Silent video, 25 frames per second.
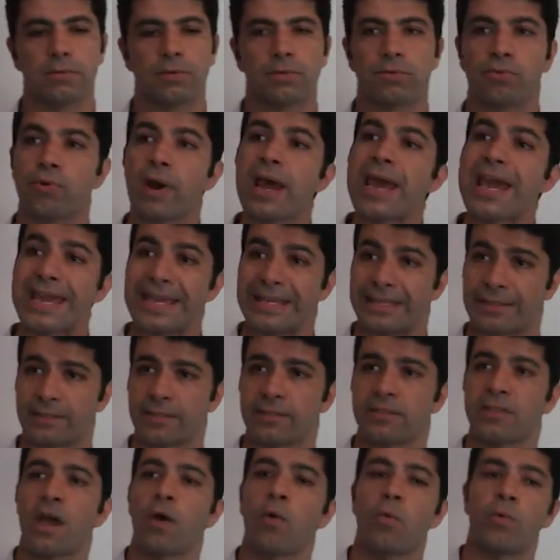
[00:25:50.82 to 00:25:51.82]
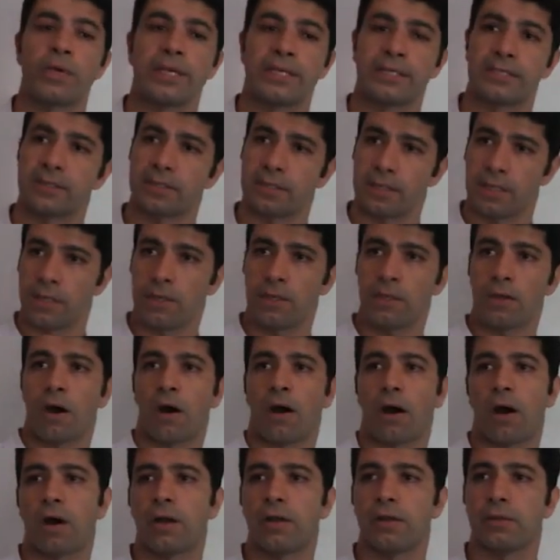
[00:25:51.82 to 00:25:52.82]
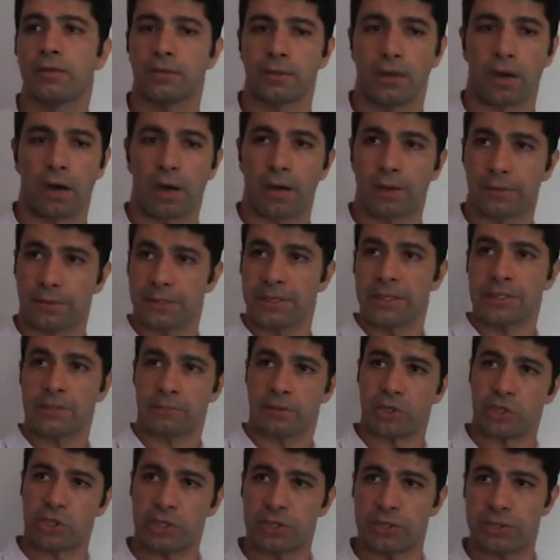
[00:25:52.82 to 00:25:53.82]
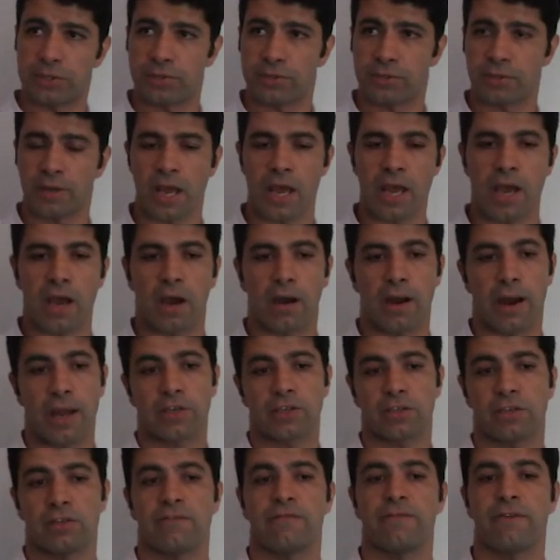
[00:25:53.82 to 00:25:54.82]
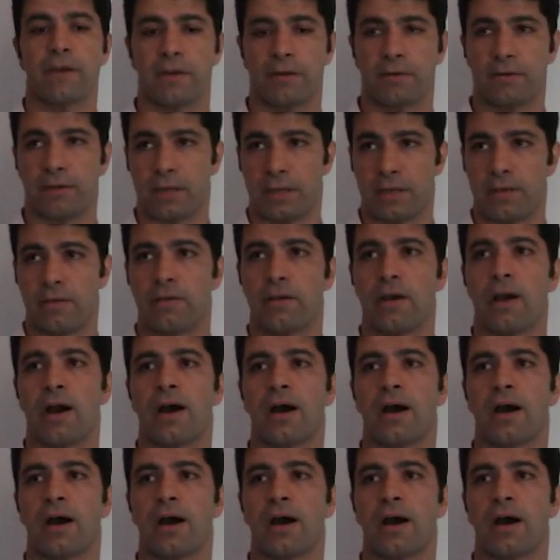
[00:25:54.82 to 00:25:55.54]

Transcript: rates that we see on these machines today are actually very